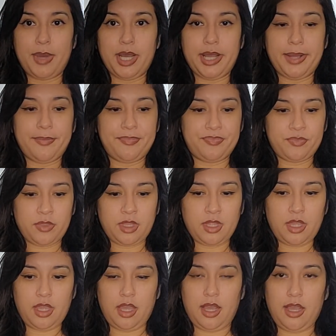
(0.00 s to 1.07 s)
But
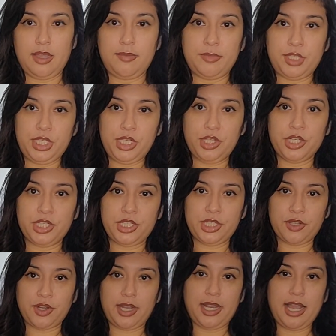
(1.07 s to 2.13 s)
I'm
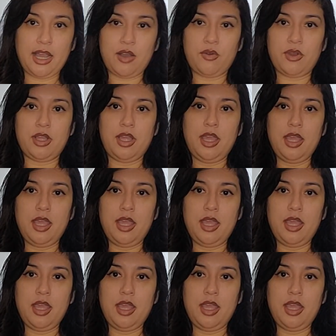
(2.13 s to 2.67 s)
decreasing right now